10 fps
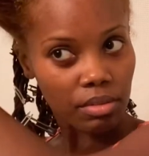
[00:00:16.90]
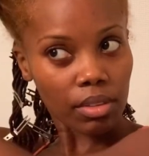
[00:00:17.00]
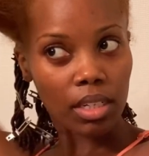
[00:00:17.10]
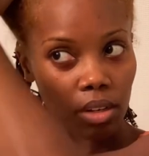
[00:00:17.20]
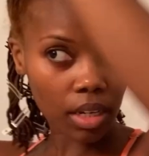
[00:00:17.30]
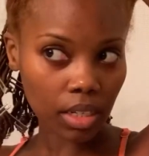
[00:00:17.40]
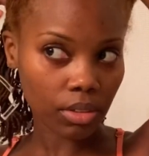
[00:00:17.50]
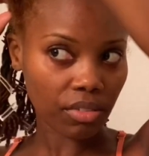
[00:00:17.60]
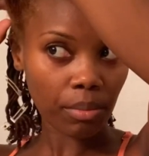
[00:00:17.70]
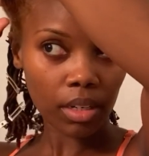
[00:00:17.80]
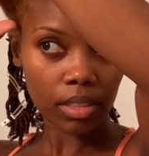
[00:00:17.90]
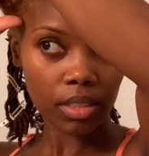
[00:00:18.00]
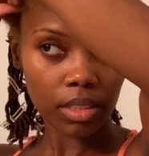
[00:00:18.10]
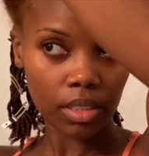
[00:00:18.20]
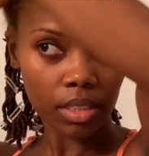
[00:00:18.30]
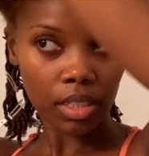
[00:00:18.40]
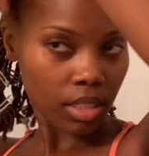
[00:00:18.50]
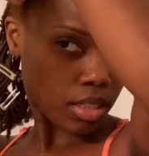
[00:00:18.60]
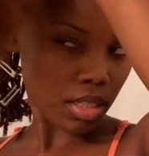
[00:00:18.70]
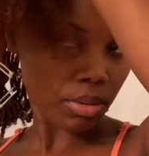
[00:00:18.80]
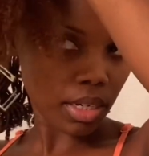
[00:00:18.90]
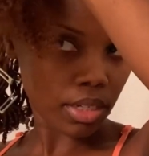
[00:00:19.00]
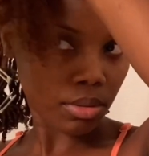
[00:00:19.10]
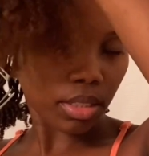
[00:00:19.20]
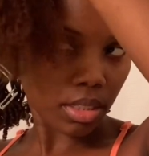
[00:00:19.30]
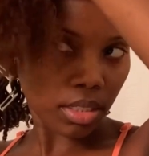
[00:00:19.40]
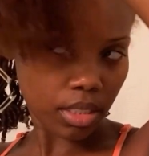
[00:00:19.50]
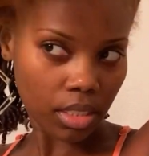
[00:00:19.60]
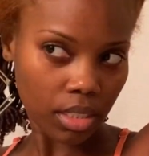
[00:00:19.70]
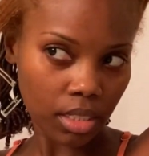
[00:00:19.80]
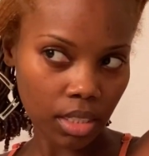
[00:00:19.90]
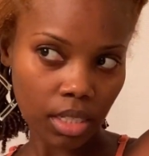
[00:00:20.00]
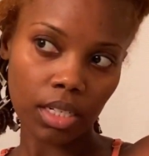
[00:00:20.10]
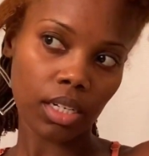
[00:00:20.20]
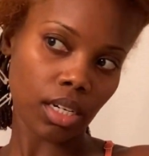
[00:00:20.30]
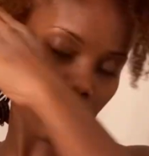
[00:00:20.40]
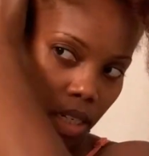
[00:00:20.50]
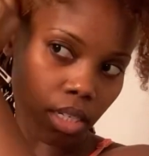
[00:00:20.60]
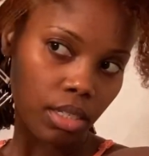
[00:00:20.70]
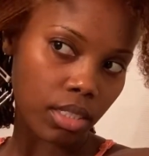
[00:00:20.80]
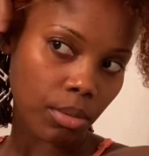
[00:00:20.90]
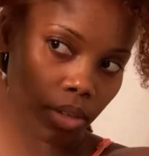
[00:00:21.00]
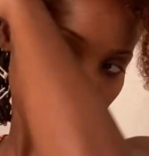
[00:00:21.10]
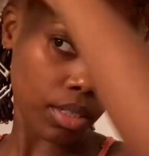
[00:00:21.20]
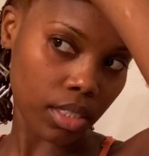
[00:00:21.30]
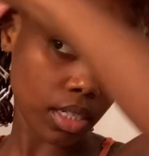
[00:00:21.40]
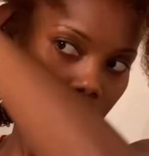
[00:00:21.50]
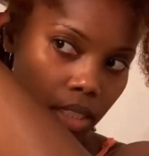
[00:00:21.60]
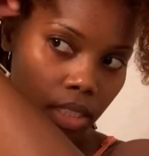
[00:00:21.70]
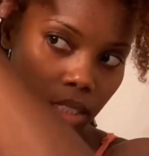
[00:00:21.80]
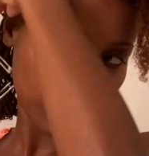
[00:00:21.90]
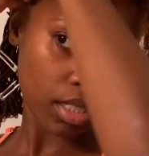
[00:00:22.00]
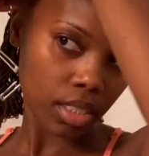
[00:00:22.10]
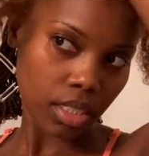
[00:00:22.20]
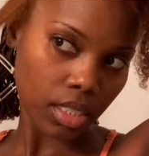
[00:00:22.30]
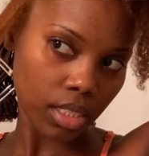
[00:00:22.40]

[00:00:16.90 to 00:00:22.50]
argan oil. The shea butter is way better, but argan oil is the one that I had at that time.